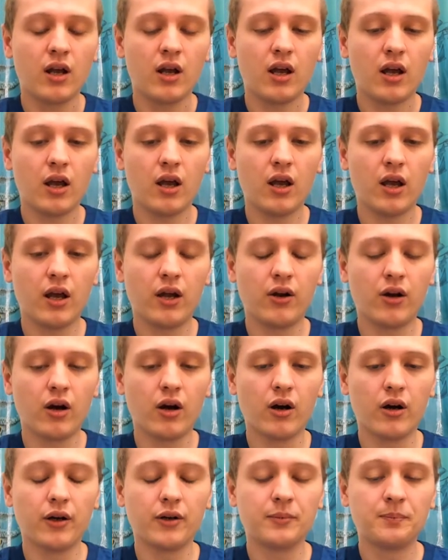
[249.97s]
and
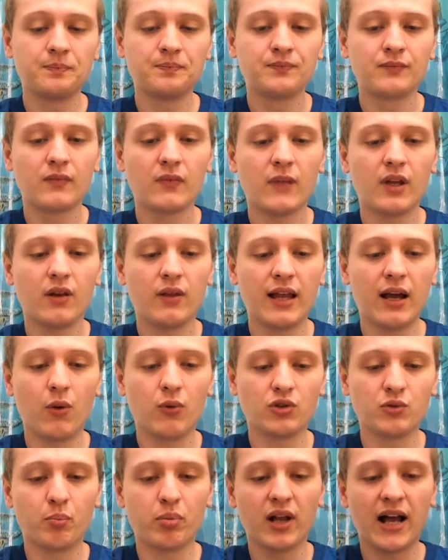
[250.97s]
that was
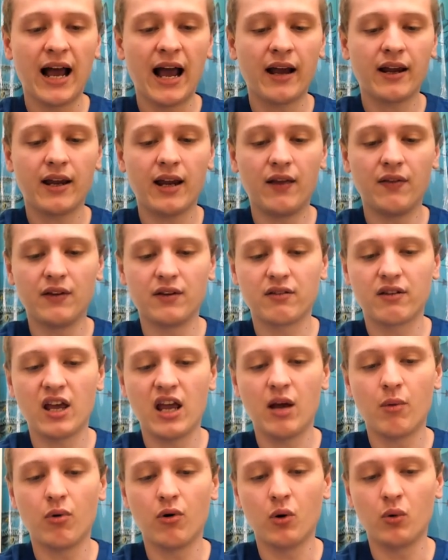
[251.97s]
black, and this
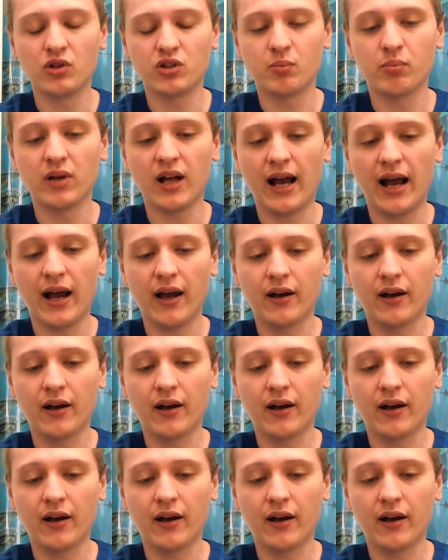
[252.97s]
cable was black.